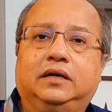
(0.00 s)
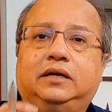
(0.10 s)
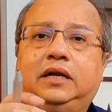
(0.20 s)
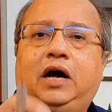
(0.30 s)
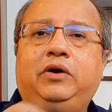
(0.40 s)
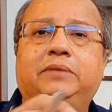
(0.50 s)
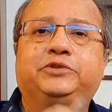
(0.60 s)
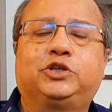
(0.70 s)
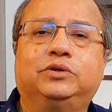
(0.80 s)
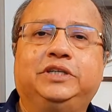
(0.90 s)
Now I'm
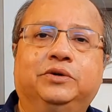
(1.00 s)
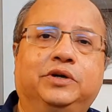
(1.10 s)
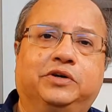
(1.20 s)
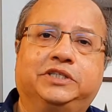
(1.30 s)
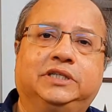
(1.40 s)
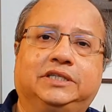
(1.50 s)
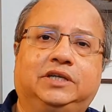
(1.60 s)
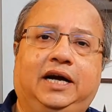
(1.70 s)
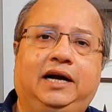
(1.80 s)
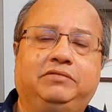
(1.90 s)
sure the only question that
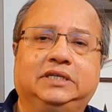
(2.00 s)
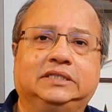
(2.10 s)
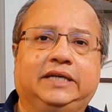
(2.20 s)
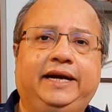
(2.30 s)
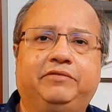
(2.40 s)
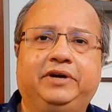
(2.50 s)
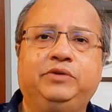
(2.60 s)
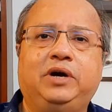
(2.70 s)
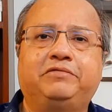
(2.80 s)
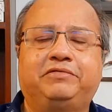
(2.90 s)
you have is, hey, where
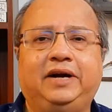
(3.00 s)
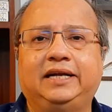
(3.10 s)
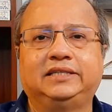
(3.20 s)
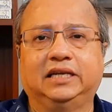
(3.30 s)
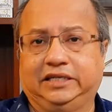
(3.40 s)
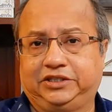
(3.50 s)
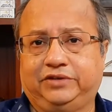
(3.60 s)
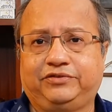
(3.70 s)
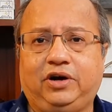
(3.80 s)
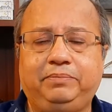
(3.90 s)
do I find the list
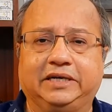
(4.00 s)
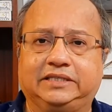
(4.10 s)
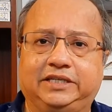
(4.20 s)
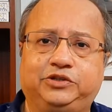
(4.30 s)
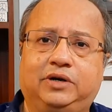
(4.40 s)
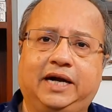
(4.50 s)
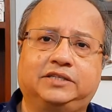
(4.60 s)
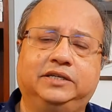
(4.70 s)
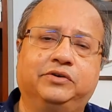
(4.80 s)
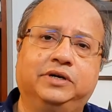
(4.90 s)
of topics that you're
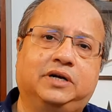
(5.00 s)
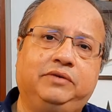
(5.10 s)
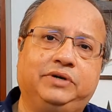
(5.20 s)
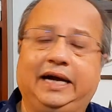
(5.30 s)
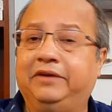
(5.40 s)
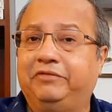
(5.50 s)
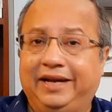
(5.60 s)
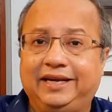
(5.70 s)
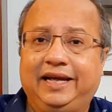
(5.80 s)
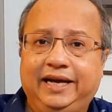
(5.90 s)
actually going to cover? And
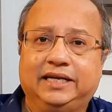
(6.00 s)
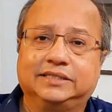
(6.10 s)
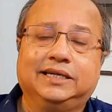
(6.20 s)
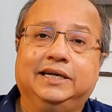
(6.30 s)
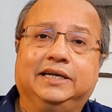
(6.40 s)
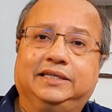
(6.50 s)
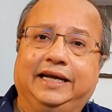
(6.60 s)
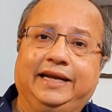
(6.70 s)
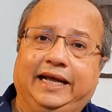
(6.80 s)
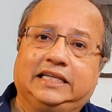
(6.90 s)
when is
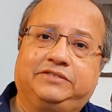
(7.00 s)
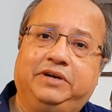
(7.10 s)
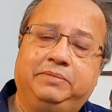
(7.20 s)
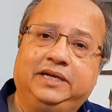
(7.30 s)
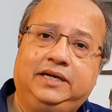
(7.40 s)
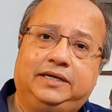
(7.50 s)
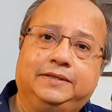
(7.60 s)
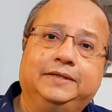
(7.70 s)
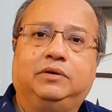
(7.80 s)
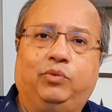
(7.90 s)
the next webinar?
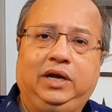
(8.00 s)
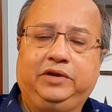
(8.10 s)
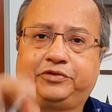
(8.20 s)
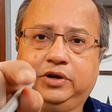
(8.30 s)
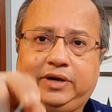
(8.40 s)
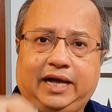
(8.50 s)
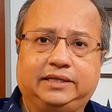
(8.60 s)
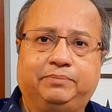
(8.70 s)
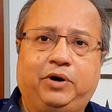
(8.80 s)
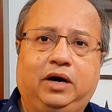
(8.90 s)
Well, if you look at
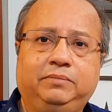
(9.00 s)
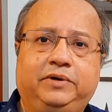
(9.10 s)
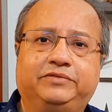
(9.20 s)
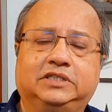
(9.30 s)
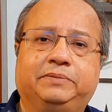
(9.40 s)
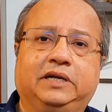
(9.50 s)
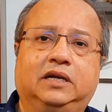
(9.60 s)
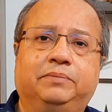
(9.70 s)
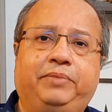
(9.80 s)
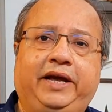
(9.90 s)
the bottom of this
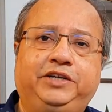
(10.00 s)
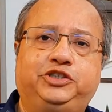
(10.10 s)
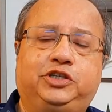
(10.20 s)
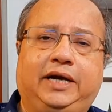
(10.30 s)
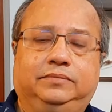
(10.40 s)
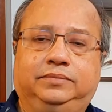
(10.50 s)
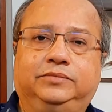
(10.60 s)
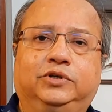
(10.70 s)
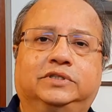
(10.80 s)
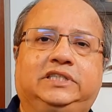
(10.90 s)
particular page,
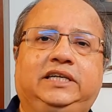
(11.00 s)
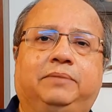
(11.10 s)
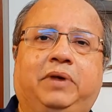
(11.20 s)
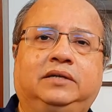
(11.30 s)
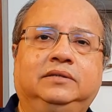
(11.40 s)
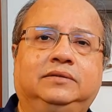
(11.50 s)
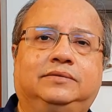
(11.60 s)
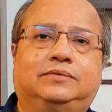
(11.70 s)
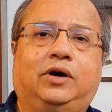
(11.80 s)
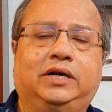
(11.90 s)
you'll see a
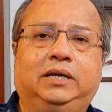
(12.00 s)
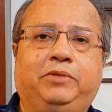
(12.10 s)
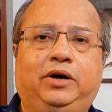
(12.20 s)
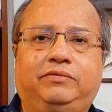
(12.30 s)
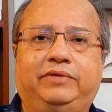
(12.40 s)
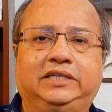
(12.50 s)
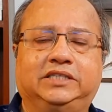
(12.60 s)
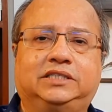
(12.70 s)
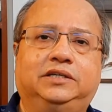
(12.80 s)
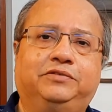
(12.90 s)
button talking about
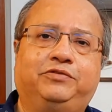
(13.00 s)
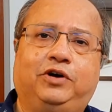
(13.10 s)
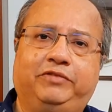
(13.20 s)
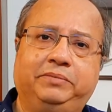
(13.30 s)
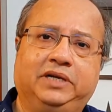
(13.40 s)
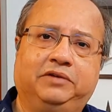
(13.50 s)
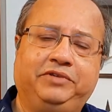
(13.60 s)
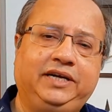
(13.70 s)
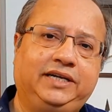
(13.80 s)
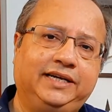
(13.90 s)
register for webinar
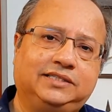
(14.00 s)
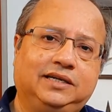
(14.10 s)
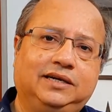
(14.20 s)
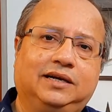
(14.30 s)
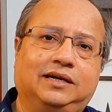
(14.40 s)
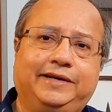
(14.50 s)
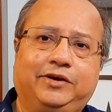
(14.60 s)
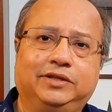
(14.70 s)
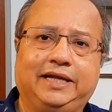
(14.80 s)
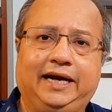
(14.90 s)
weekdays. Click
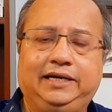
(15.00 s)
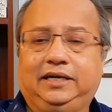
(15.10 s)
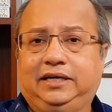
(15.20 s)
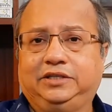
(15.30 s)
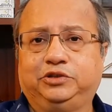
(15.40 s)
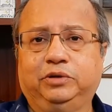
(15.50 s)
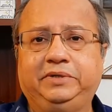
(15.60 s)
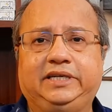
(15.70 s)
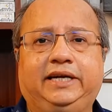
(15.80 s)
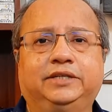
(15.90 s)
on that. You'll be
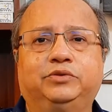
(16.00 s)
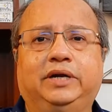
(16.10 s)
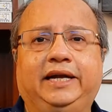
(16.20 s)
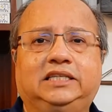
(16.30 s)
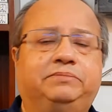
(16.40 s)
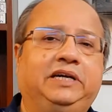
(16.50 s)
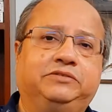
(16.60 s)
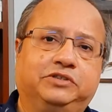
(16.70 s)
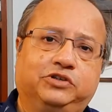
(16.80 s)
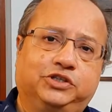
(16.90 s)
taken to a next page
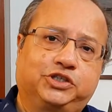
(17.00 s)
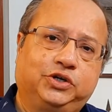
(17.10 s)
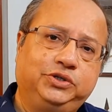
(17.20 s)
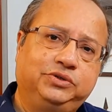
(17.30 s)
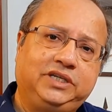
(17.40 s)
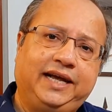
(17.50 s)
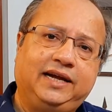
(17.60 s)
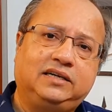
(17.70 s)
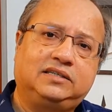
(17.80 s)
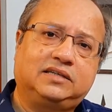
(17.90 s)
which will show you the
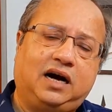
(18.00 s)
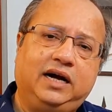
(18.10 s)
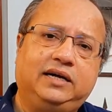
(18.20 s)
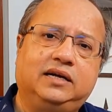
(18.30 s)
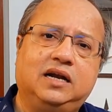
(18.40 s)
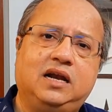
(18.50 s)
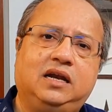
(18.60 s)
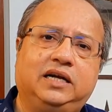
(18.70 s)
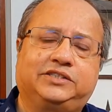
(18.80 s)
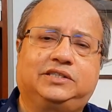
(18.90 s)
entire
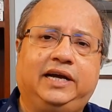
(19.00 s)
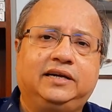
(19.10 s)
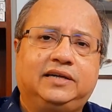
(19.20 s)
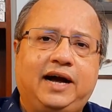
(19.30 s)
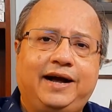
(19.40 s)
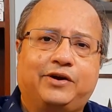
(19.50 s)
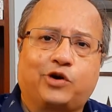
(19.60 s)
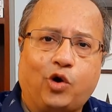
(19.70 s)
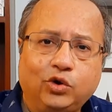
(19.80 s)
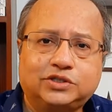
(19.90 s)
list, the entire
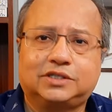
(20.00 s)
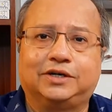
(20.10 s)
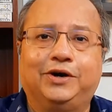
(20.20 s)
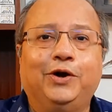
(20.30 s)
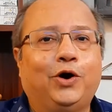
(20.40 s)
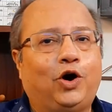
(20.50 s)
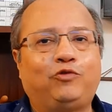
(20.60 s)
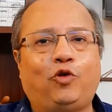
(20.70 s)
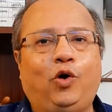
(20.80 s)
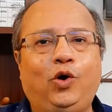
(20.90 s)
roster
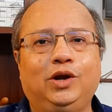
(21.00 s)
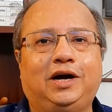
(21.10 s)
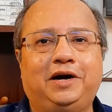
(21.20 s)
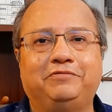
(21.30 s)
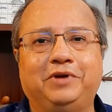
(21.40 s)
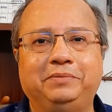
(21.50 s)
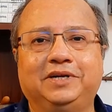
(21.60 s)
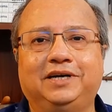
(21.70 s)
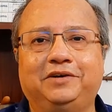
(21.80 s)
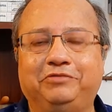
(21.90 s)
of all our
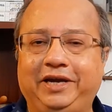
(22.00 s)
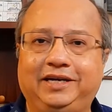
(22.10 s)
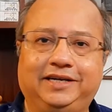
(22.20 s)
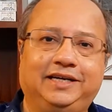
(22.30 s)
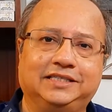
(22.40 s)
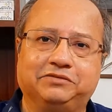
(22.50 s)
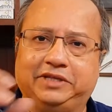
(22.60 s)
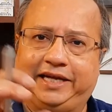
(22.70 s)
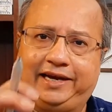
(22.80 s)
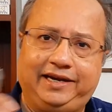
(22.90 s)
webinar weekdays
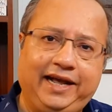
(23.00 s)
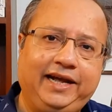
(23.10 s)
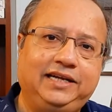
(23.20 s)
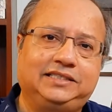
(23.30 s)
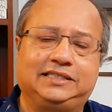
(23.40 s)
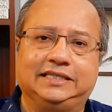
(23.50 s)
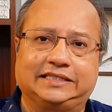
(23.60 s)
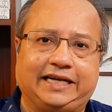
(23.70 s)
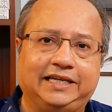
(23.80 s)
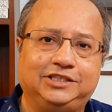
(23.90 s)
with their dates and
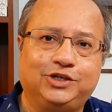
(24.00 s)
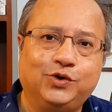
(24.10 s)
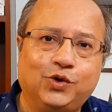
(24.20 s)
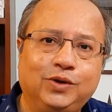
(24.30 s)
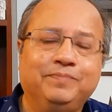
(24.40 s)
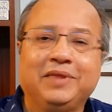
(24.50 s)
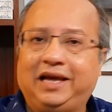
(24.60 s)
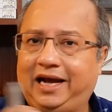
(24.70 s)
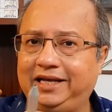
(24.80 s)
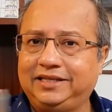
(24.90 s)
schedule
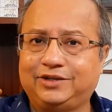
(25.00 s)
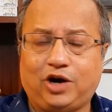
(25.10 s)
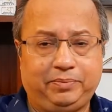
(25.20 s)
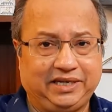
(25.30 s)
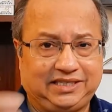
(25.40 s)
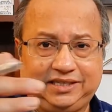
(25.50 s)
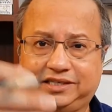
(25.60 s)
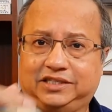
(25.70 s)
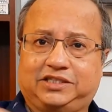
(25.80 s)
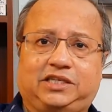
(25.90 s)
and the topics and the
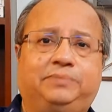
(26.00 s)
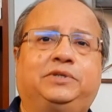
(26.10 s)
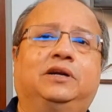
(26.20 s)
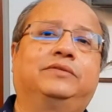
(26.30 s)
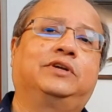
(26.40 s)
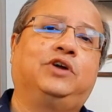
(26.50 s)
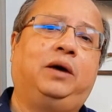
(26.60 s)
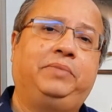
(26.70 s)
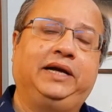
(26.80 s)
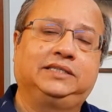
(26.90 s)
description of the
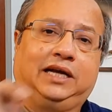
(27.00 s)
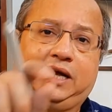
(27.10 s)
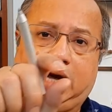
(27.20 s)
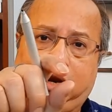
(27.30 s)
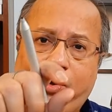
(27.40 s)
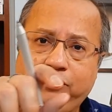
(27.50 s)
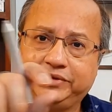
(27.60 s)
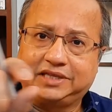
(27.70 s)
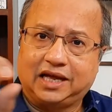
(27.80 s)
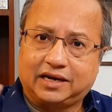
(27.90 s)
topics along
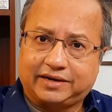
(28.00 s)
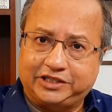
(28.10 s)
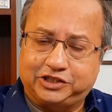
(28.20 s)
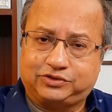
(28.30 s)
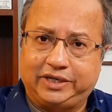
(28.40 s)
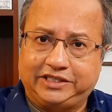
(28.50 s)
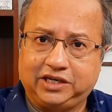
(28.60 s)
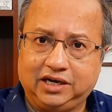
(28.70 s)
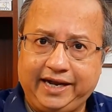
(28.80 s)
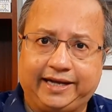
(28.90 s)
with the
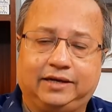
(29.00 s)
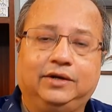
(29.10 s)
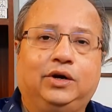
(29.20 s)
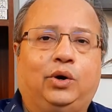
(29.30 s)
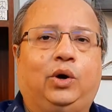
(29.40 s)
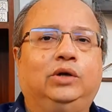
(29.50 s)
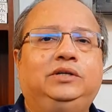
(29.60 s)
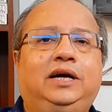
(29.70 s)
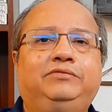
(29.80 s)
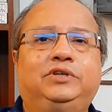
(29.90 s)
registration link. All
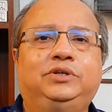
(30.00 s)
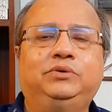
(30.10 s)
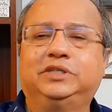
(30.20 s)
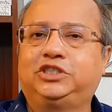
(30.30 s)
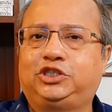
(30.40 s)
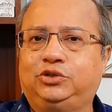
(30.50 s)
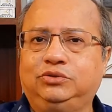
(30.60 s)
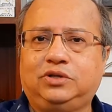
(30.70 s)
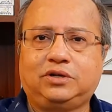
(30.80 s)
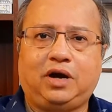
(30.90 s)
you have to do is
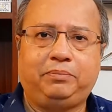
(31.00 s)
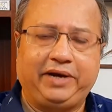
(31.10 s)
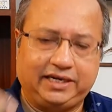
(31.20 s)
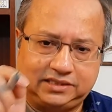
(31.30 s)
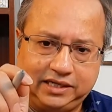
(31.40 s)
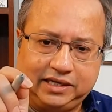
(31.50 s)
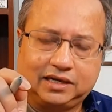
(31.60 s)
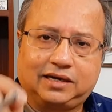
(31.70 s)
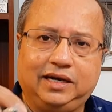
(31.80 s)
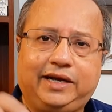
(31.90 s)
choose the topics,
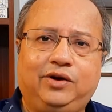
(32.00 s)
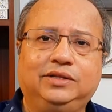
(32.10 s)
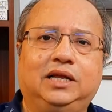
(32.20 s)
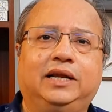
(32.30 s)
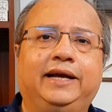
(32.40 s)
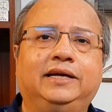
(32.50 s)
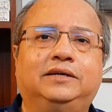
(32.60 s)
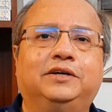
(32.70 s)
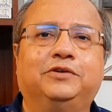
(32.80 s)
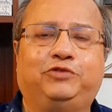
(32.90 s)
click on the
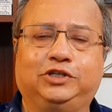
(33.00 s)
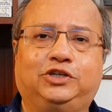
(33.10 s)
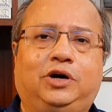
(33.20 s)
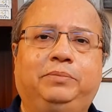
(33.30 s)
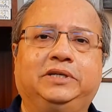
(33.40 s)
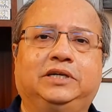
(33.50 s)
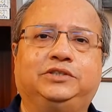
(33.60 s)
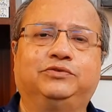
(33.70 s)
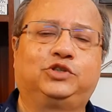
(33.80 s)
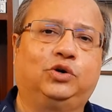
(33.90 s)
link for the topic that
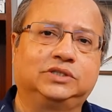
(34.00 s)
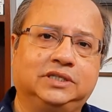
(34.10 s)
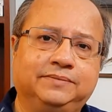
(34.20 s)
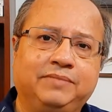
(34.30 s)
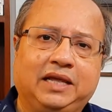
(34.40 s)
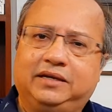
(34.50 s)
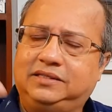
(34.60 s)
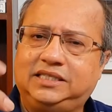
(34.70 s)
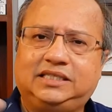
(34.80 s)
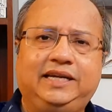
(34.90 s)
you've chosen,
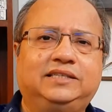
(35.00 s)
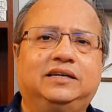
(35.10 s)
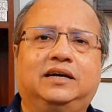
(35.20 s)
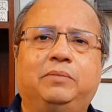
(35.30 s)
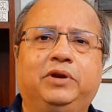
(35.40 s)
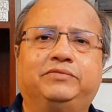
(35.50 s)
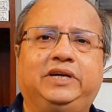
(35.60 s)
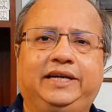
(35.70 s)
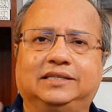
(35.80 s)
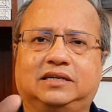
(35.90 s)
just enter a couple of
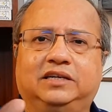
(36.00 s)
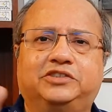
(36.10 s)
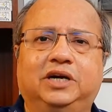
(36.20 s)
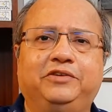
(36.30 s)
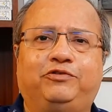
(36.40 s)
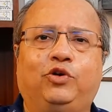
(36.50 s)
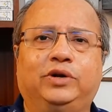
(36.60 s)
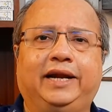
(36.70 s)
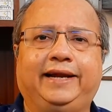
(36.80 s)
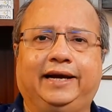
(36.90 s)
details, literally 4
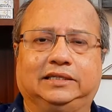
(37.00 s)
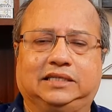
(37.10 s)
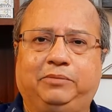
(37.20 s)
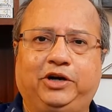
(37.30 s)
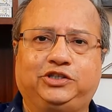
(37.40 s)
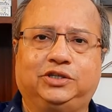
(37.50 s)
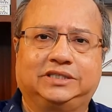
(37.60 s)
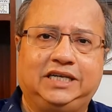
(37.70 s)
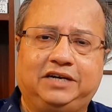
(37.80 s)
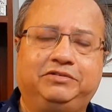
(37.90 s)
details about
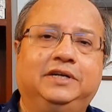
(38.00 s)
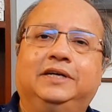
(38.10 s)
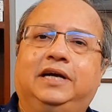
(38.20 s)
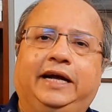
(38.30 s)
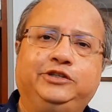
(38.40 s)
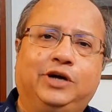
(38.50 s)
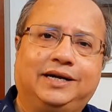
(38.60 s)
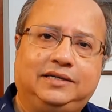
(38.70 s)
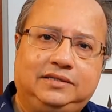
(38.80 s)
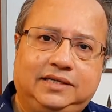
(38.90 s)
yourself, and
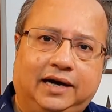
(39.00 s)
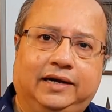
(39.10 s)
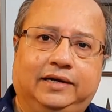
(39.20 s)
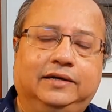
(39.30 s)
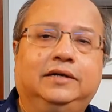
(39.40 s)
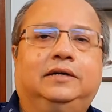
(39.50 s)
you're done.